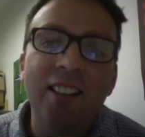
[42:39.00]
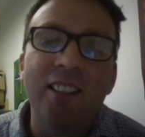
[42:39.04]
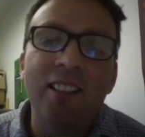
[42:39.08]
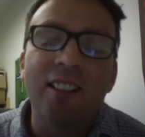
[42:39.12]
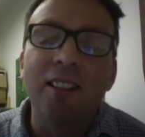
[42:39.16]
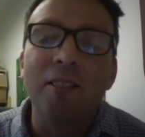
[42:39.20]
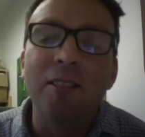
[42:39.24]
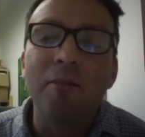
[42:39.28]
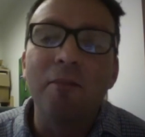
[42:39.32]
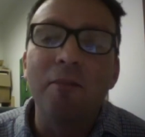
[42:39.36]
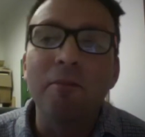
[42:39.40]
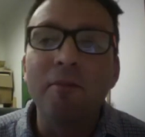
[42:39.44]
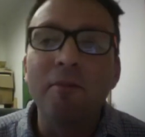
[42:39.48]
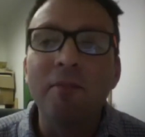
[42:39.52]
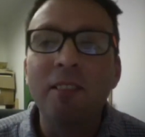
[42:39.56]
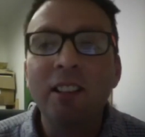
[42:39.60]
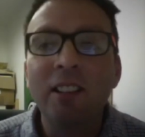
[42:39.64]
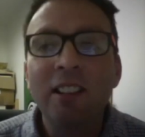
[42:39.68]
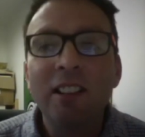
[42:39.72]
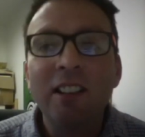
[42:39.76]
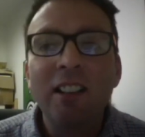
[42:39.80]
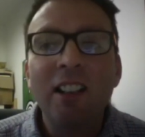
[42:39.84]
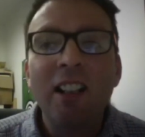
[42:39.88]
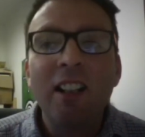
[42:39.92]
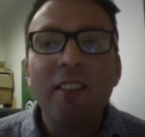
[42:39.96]
Um,
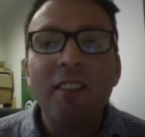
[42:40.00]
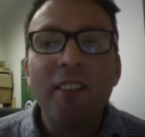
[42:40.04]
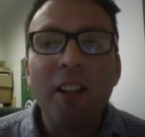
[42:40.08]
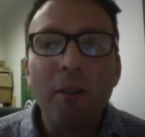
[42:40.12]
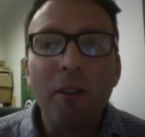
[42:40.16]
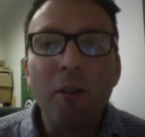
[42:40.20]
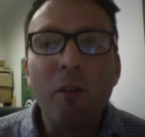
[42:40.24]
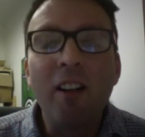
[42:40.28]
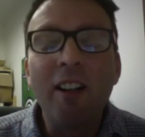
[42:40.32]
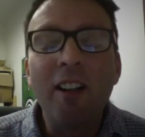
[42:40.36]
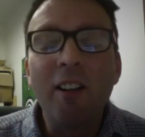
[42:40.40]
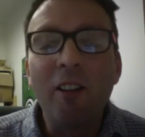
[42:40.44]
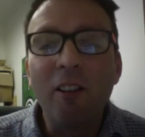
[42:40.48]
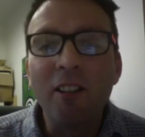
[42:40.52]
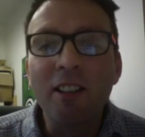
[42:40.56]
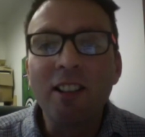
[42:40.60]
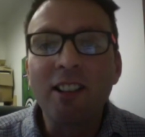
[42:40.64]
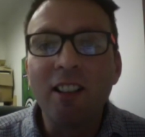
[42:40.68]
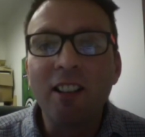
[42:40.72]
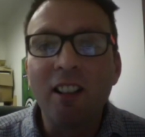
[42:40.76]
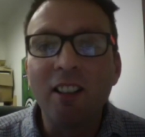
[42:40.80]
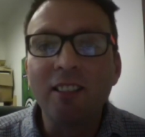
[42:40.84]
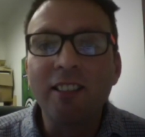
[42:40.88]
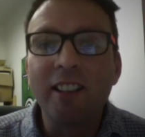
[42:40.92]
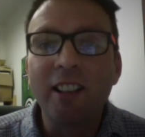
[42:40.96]
they were quite
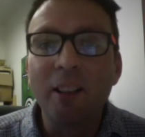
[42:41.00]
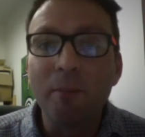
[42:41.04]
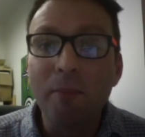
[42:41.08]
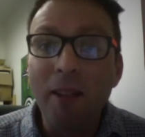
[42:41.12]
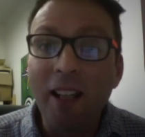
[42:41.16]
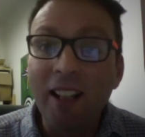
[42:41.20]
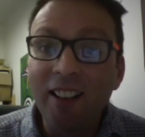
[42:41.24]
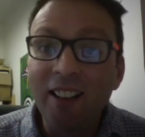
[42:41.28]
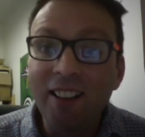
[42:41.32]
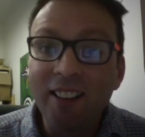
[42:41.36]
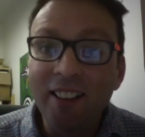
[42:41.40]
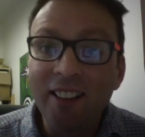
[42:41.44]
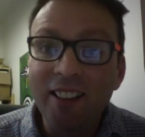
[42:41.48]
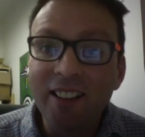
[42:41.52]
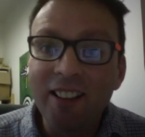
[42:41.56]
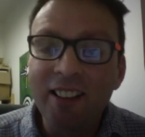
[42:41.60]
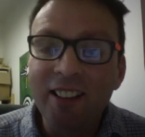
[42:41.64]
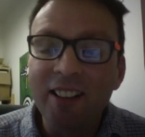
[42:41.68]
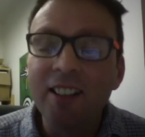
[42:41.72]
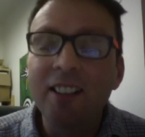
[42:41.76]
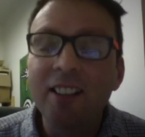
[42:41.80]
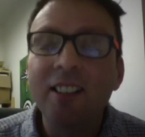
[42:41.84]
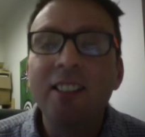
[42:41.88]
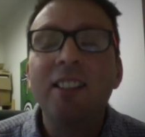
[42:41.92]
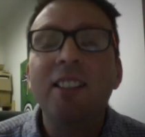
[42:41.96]
hostile to the
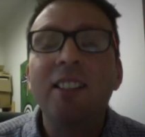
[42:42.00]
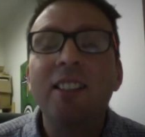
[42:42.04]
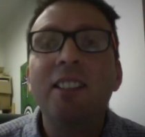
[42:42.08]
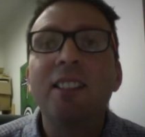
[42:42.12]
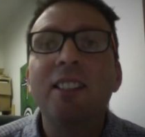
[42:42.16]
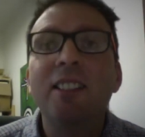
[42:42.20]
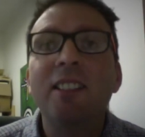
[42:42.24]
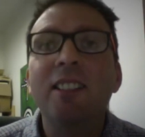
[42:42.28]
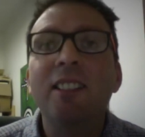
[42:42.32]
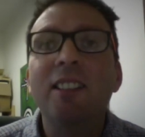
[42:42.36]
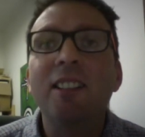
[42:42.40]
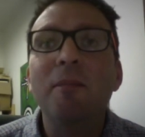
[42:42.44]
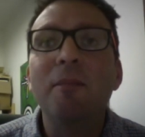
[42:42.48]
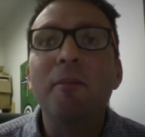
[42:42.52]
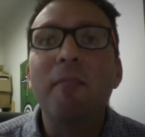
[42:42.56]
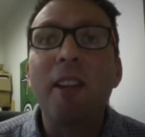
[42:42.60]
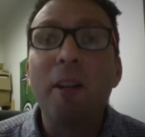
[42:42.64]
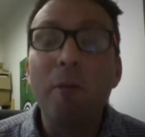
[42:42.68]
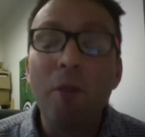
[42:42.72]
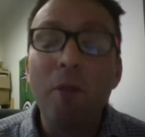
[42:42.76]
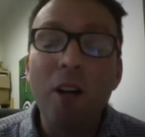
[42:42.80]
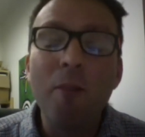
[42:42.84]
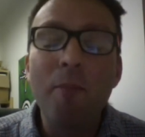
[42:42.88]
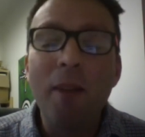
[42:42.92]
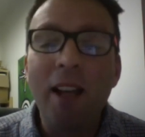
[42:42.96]
bankers. Um, there
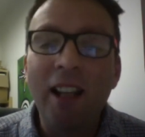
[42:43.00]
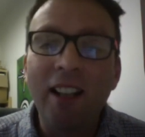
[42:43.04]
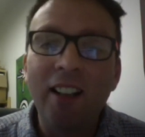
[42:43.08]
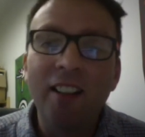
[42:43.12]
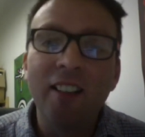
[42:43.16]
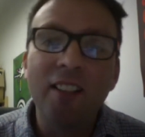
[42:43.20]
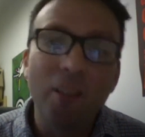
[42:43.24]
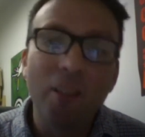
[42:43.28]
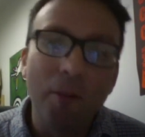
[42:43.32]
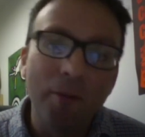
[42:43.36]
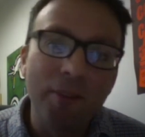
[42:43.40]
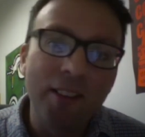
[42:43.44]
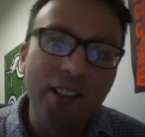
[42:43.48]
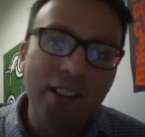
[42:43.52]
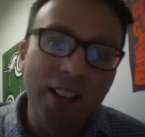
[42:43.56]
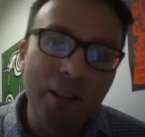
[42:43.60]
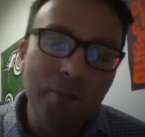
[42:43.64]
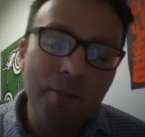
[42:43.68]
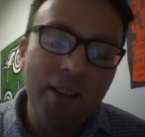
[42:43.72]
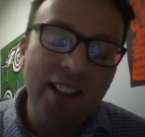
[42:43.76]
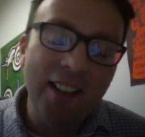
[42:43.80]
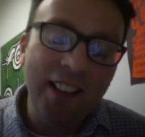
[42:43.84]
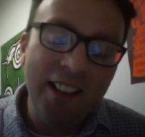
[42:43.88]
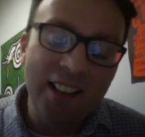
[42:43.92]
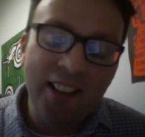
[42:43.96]
were bankers, obviously,
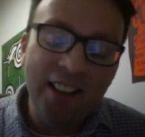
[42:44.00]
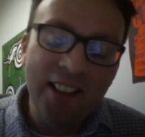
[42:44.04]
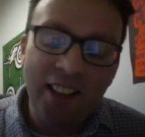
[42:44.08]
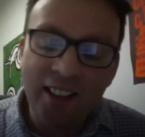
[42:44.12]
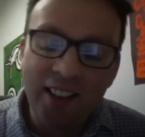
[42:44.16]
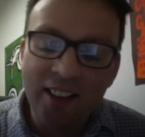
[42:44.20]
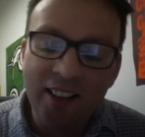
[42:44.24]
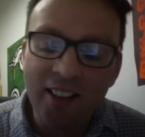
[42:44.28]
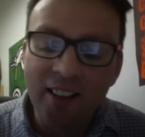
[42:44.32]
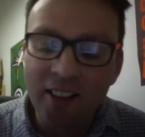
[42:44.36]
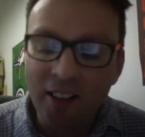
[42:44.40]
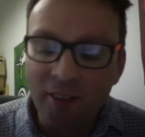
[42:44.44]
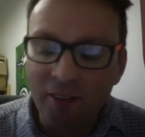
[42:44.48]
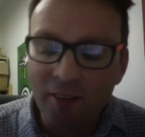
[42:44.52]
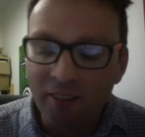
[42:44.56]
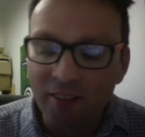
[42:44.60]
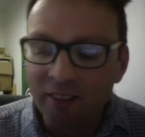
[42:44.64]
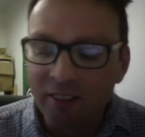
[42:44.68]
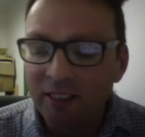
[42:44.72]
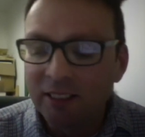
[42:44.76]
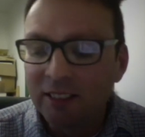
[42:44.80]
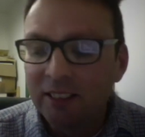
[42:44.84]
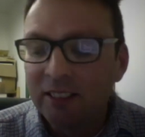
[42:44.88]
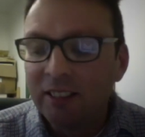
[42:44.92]
Medici's and so on.